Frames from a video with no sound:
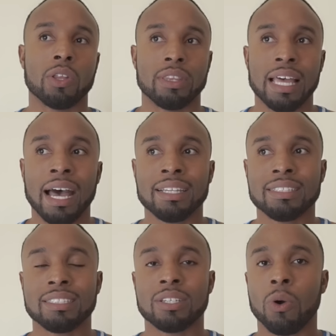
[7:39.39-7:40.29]

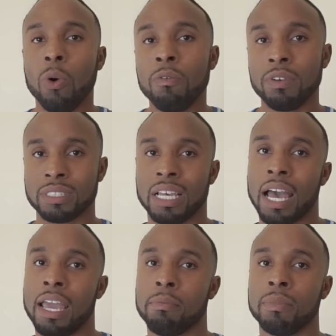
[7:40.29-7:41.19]
that over
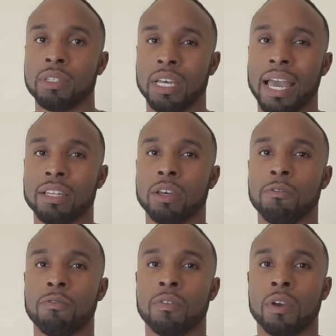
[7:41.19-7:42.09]
time kind of